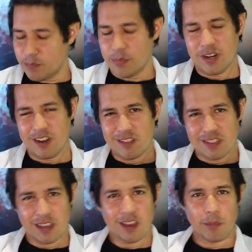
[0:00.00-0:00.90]
But I don't
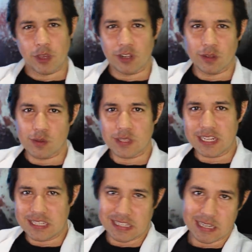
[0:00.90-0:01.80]
think I'm going to lose
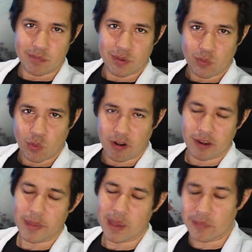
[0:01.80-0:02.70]
any sleep
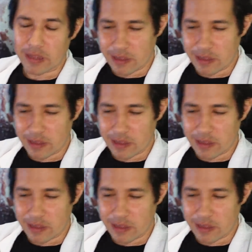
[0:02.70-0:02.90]
worrying about